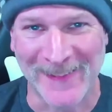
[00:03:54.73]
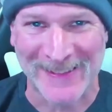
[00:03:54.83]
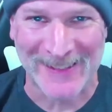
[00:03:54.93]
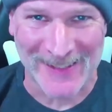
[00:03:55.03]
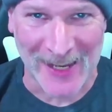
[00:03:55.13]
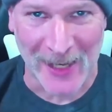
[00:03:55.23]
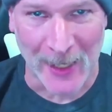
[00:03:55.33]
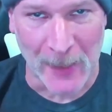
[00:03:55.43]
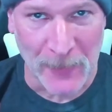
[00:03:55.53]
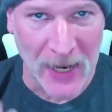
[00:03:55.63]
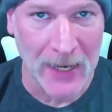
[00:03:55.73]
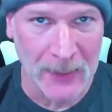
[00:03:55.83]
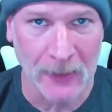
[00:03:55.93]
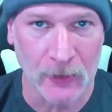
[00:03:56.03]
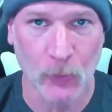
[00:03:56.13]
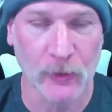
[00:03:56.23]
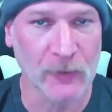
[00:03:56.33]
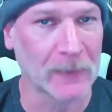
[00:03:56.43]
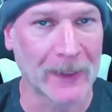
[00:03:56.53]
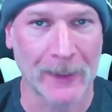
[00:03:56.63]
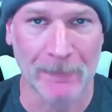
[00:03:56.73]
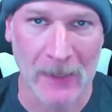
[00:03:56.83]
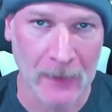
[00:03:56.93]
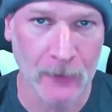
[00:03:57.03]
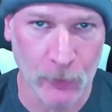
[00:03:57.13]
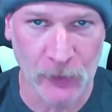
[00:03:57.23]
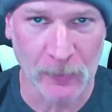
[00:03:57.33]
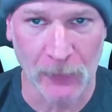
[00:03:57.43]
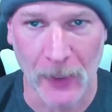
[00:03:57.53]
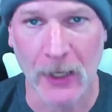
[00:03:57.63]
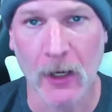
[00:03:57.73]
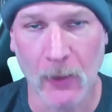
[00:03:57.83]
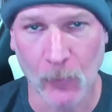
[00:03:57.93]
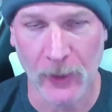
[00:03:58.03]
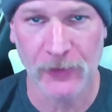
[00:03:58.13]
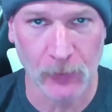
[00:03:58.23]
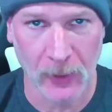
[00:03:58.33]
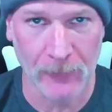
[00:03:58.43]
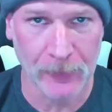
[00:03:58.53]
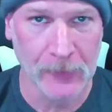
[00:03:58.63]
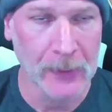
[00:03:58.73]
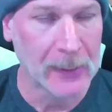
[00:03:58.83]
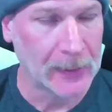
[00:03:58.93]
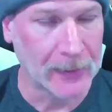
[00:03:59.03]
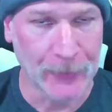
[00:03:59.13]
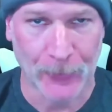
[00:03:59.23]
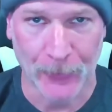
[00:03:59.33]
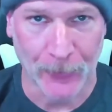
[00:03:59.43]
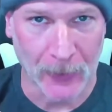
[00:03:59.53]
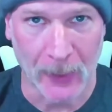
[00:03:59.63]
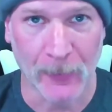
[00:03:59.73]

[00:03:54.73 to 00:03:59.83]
This is not a paid endorsement. I am not endorsed by Raycon whatsoever. I know a lot of